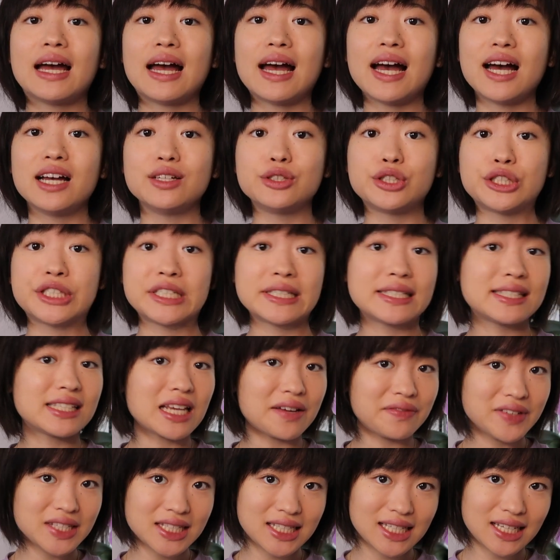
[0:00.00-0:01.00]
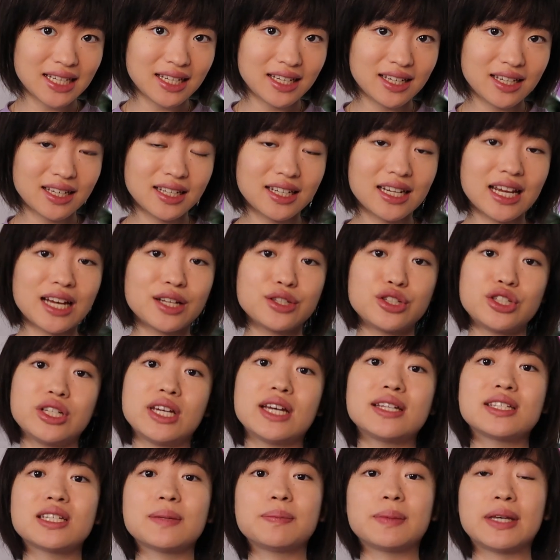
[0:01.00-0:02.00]
And she's 17 and she
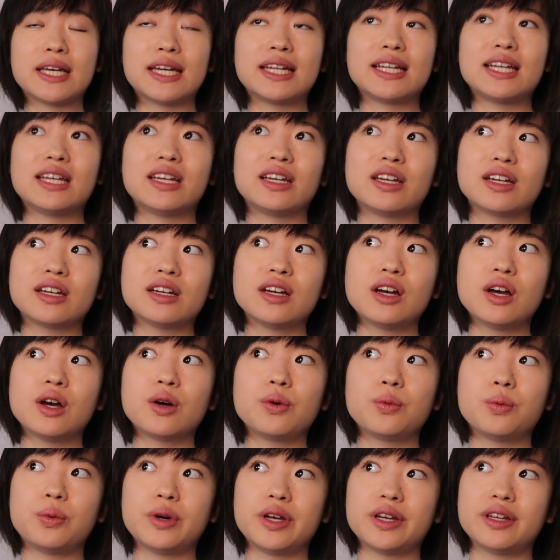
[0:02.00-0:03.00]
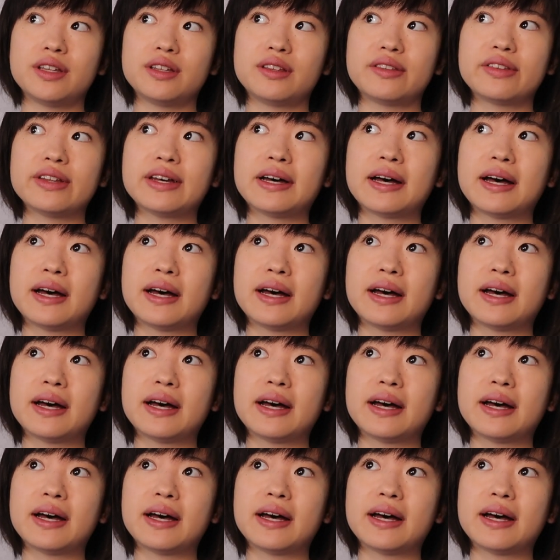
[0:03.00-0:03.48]
ends up getting with